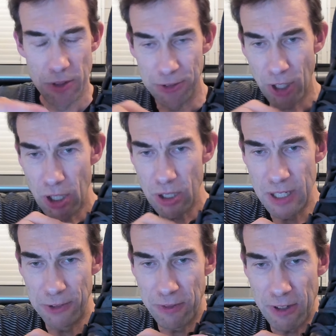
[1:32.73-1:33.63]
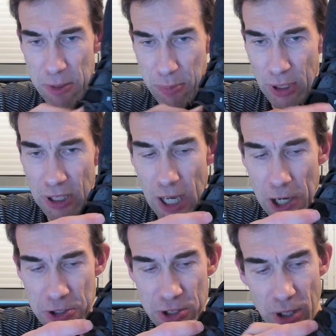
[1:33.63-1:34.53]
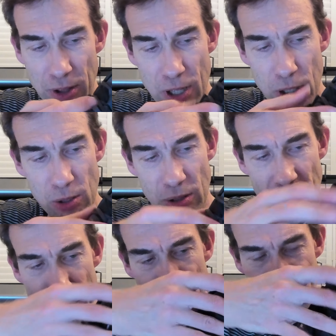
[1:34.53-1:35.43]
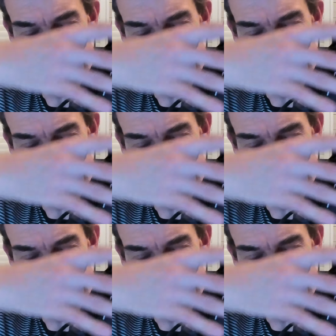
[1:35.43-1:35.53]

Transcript: The tongue is very plush, although I do